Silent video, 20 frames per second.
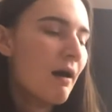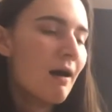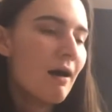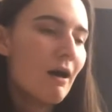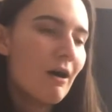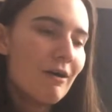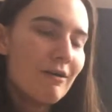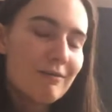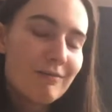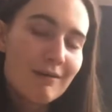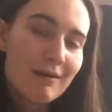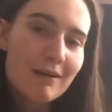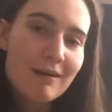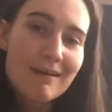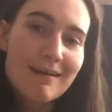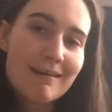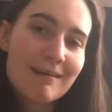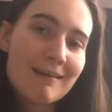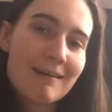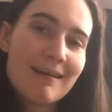
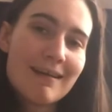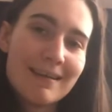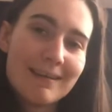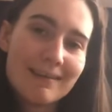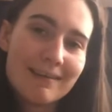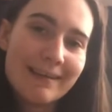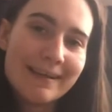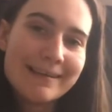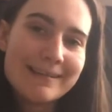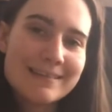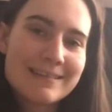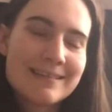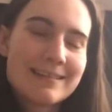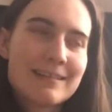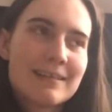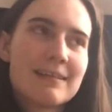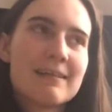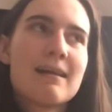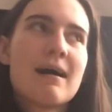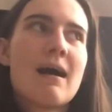Overall, I liked
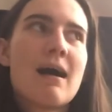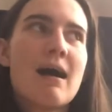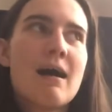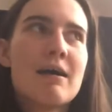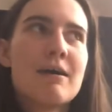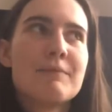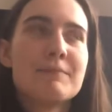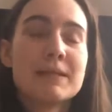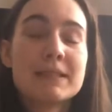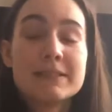it. I